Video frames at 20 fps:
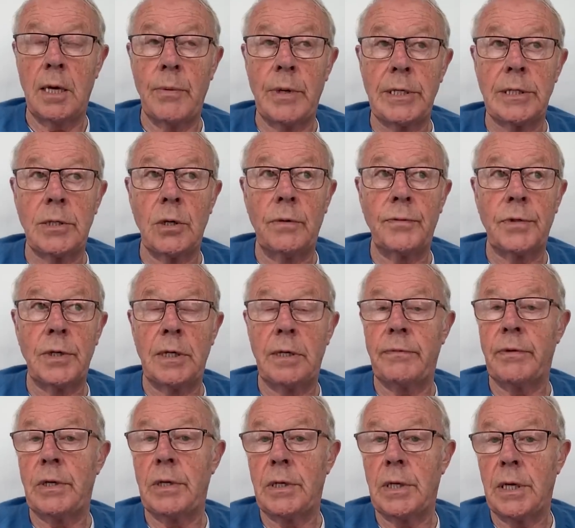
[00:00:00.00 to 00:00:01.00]
went off to
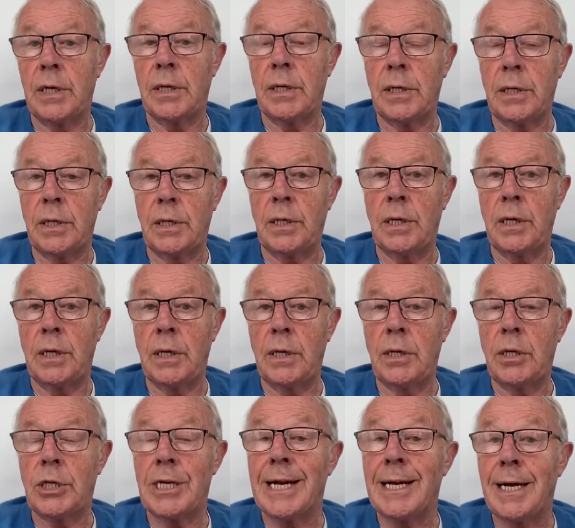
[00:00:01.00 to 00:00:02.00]
live in
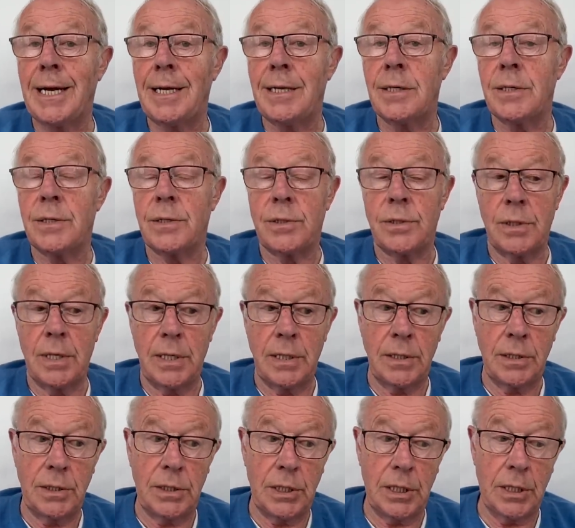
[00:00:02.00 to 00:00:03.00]
the Channel Islands,
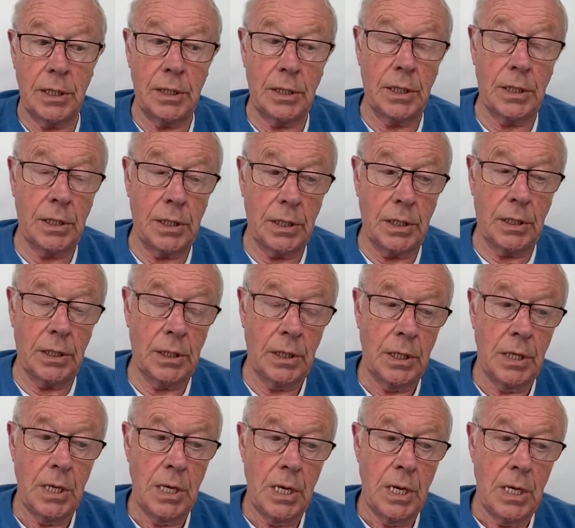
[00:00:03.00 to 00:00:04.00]
and
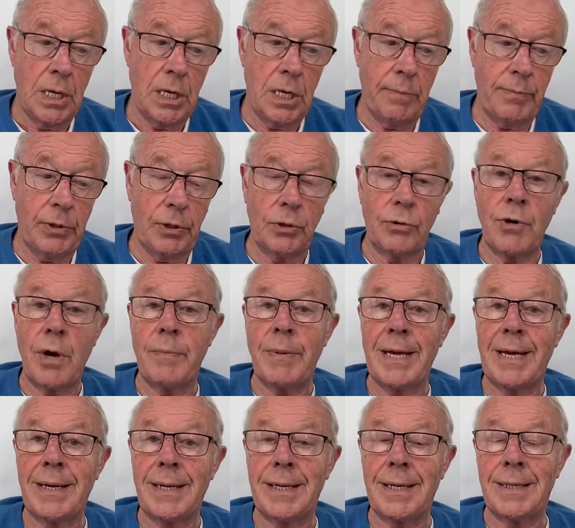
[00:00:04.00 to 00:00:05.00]
they built a great
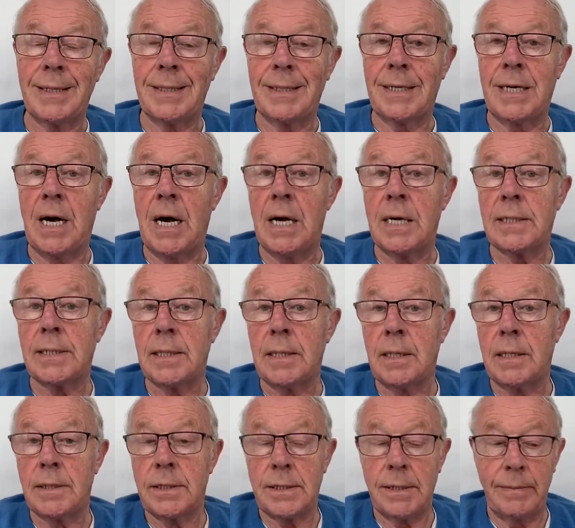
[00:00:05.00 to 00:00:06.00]
big castle
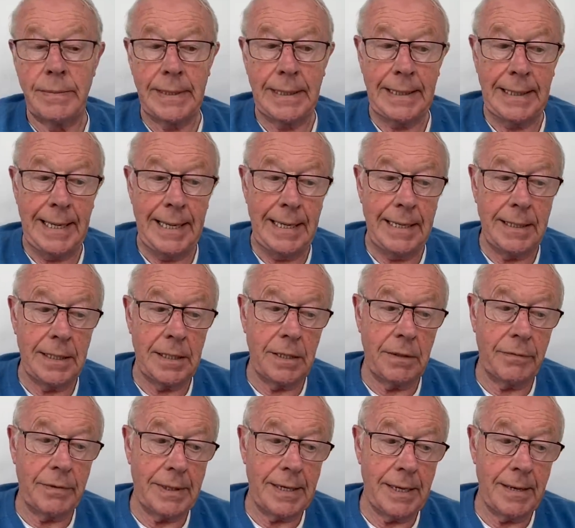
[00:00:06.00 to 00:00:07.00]
on some little island
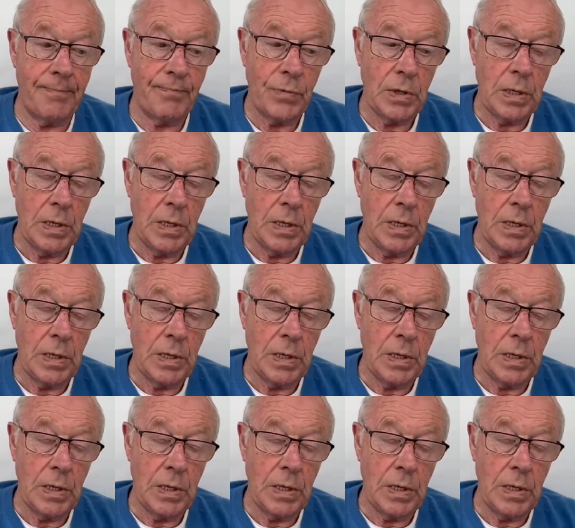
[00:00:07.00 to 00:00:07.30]
over there.